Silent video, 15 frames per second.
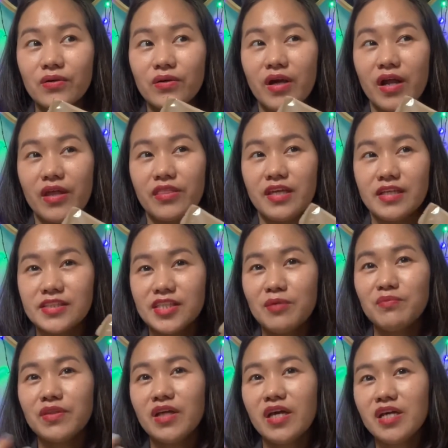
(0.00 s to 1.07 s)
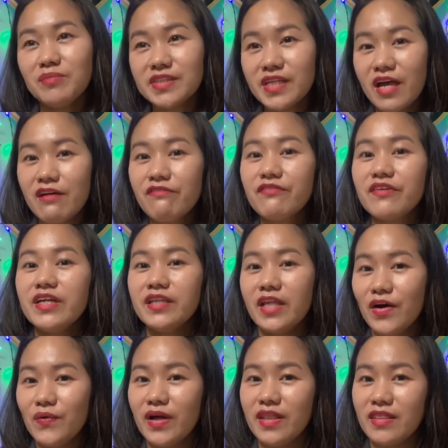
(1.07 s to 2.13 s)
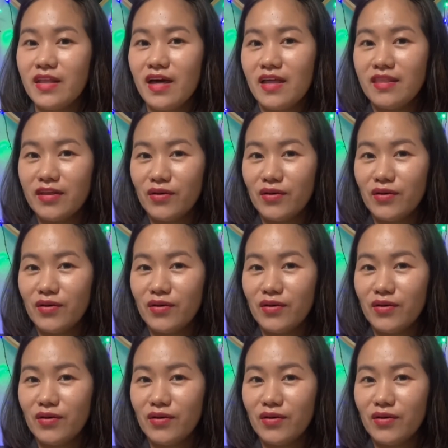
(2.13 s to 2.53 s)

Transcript: or I think sometimes every now and then,